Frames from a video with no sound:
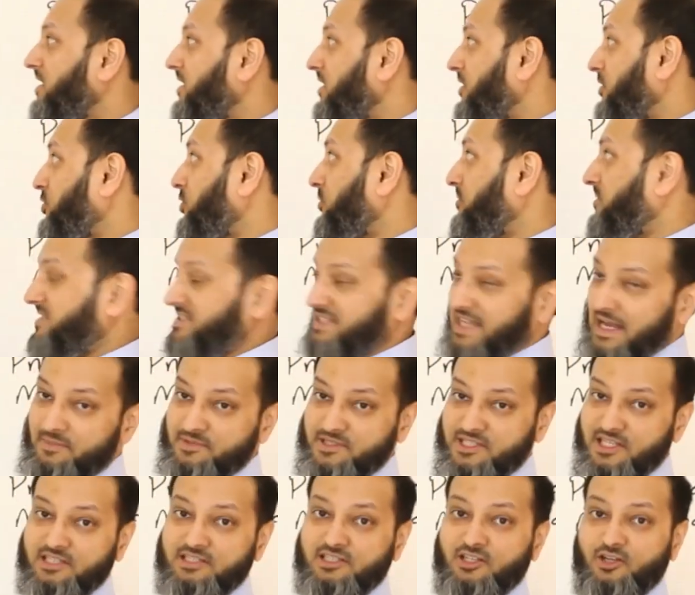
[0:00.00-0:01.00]
It could be
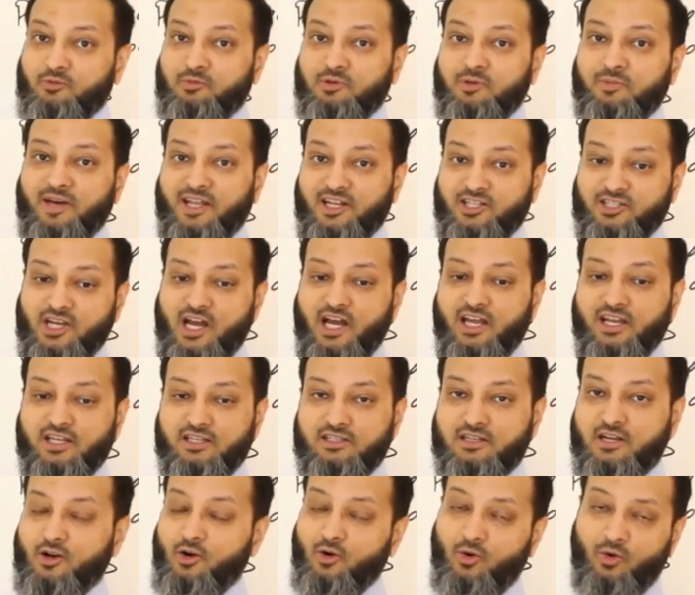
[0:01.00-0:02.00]
sepsis, it could be
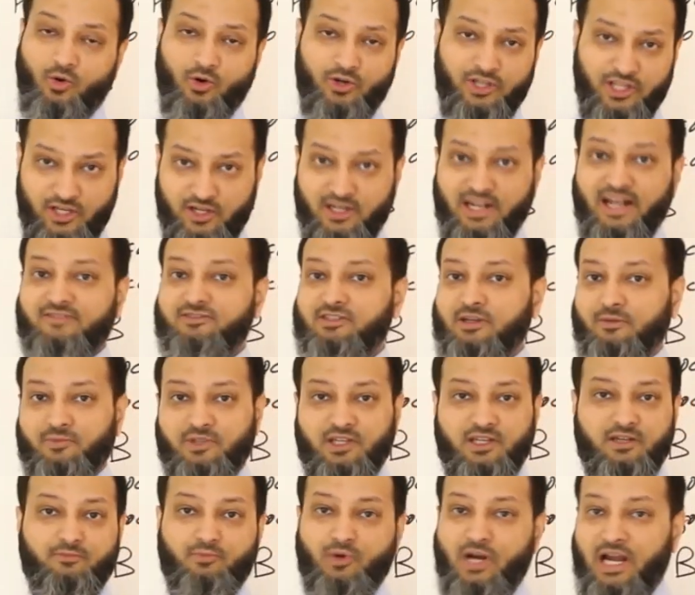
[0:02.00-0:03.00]
meningitis, or they could have
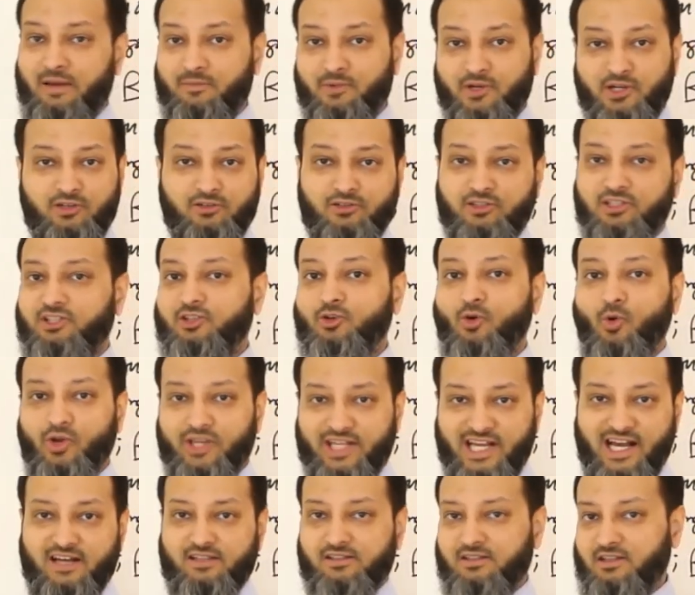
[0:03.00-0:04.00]
something primarily
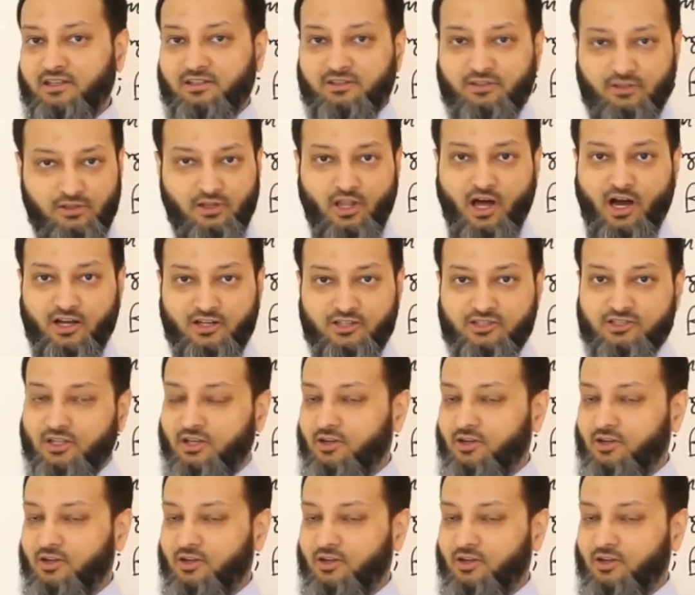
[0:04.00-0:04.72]
going on in their lungs.